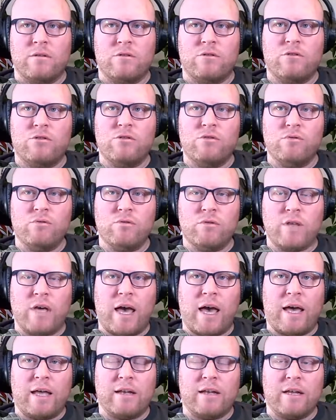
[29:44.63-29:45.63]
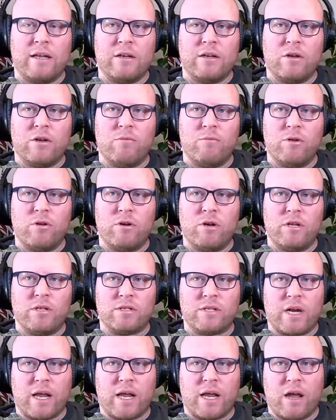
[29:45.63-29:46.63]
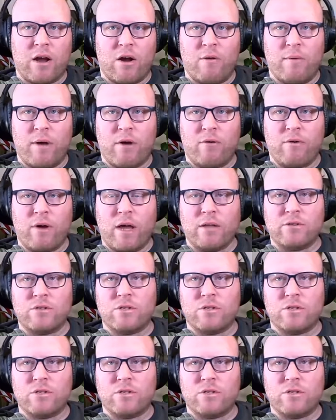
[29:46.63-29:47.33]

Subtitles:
do that in communities that I care about, right?